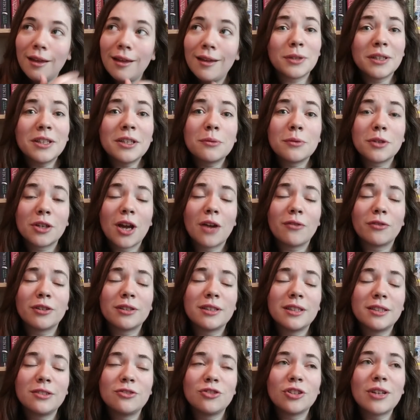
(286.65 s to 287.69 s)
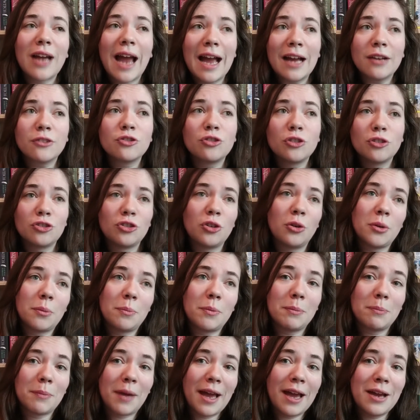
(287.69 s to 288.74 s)
A reading recovery teacher actually showed up
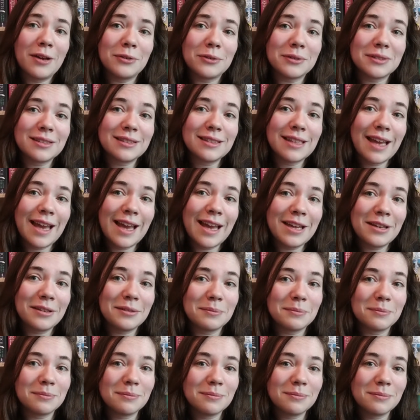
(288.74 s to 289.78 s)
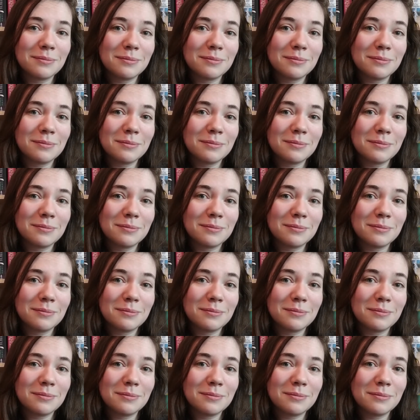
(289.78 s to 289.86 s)
at my house and